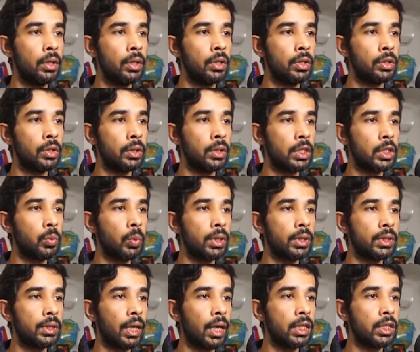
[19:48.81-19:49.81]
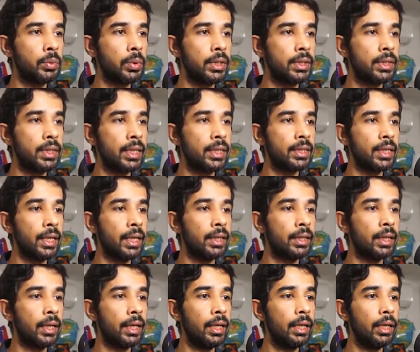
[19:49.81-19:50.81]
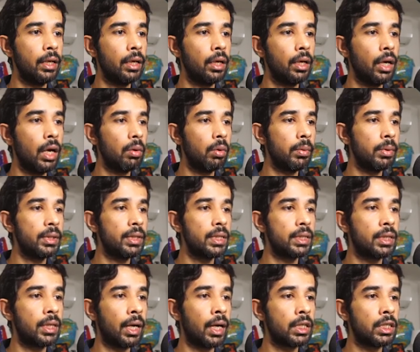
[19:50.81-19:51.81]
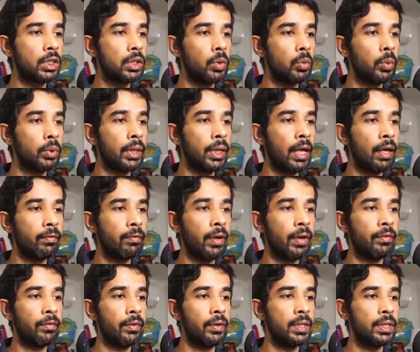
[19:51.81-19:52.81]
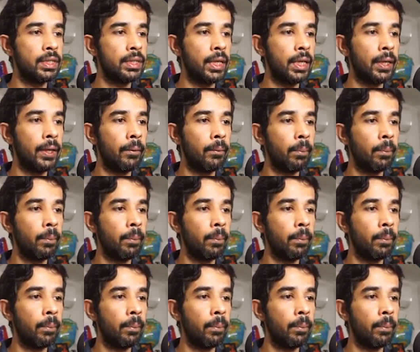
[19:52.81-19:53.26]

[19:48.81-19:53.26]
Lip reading: So this one starts with 6E3. However, this starts with an FFC.